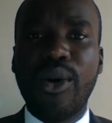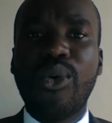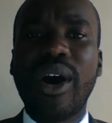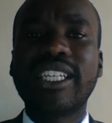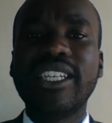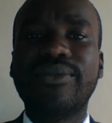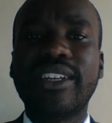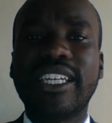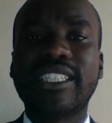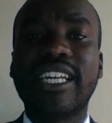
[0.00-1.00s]
What
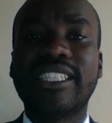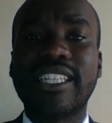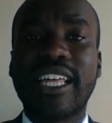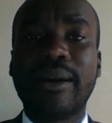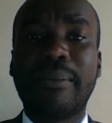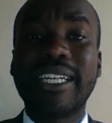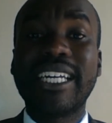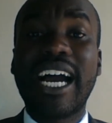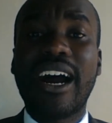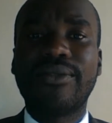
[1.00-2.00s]
evidence does the other party
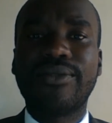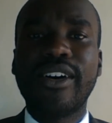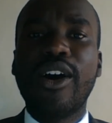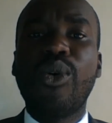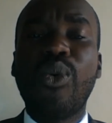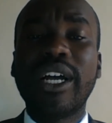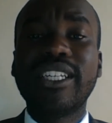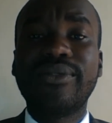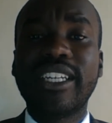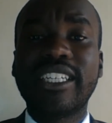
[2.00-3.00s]
have? What
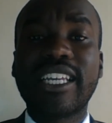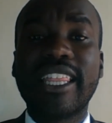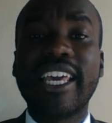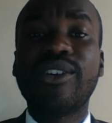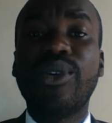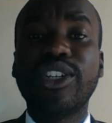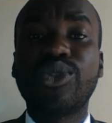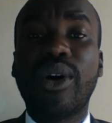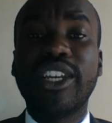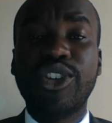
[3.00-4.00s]
evidence are they going
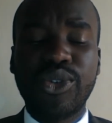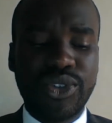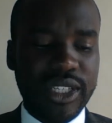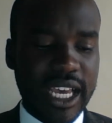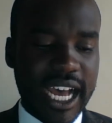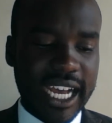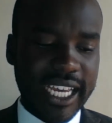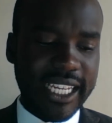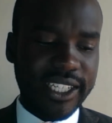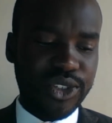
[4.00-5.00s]
to adduce
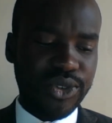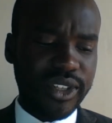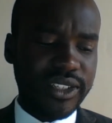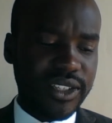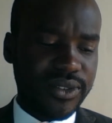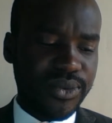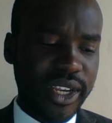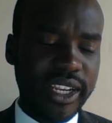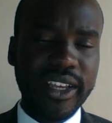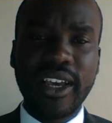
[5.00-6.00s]
against you? This is
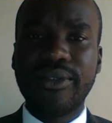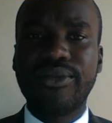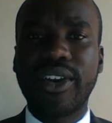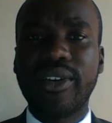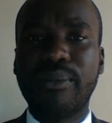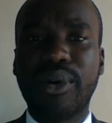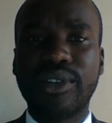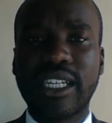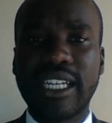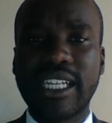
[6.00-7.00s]
really very
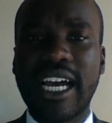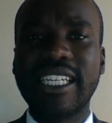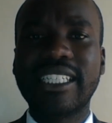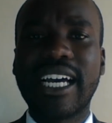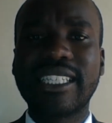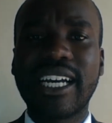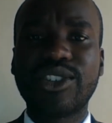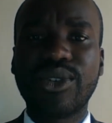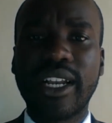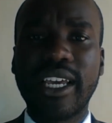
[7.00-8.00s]
important, and it has
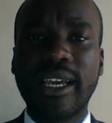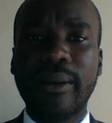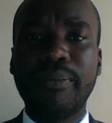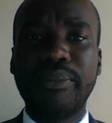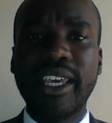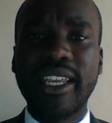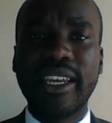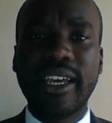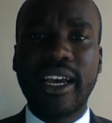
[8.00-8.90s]
actually been